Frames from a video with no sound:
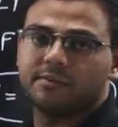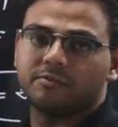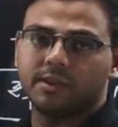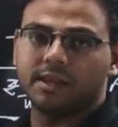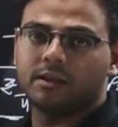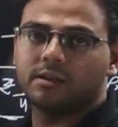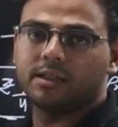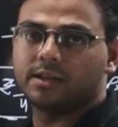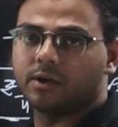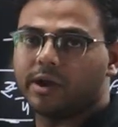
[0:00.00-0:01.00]
which we need?
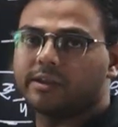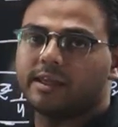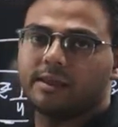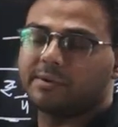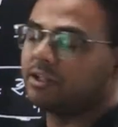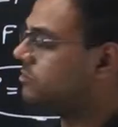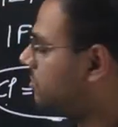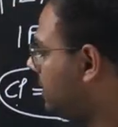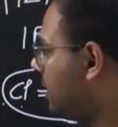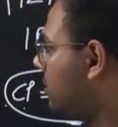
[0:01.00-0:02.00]
The required selling price which
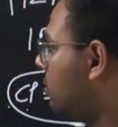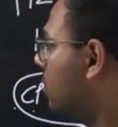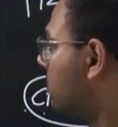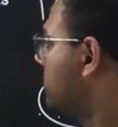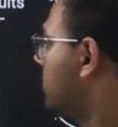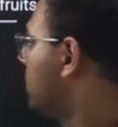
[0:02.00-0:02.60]
we need? No.